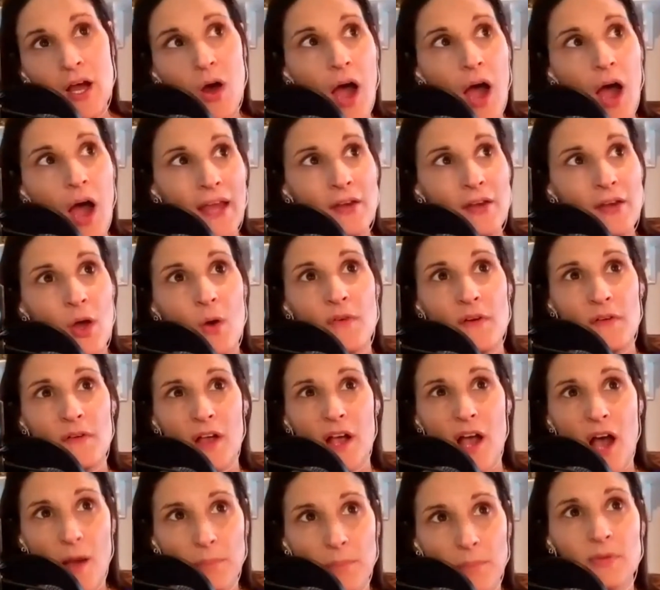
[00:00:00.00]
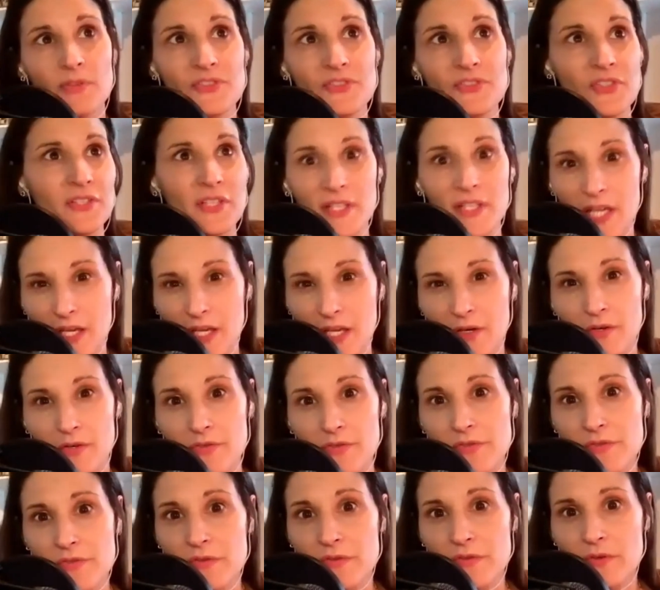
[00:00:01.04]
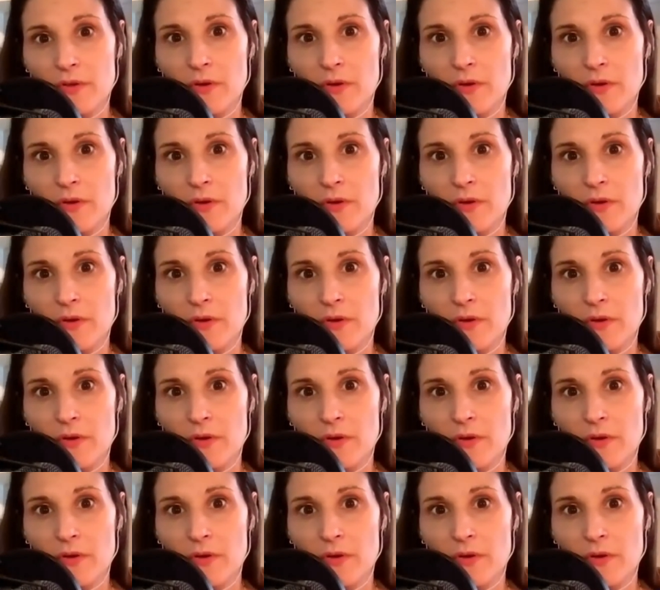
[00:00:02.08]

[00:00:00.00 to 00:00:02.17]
I know of a couple syndicators